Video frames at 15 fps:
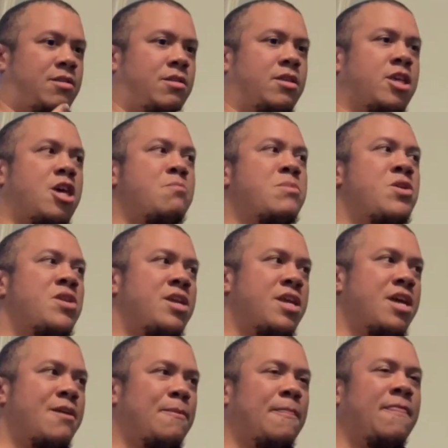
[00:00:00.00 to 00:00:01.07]

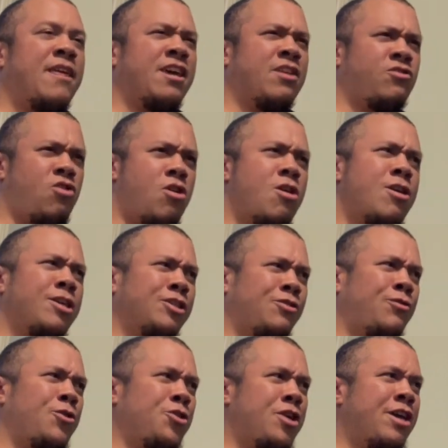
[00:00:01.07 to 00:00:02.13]
community. Like guitar is
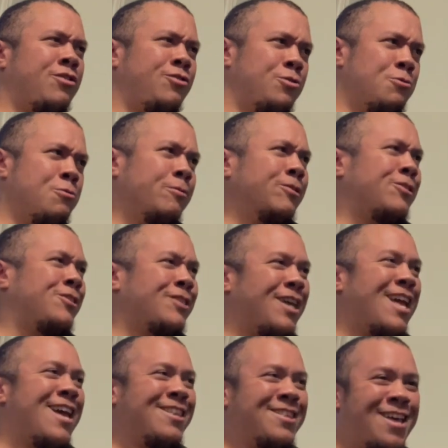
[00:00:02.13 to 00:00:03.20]
for like dudes,
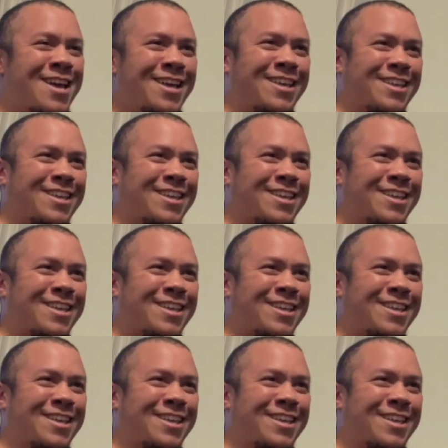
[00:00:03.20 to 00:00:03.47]
and like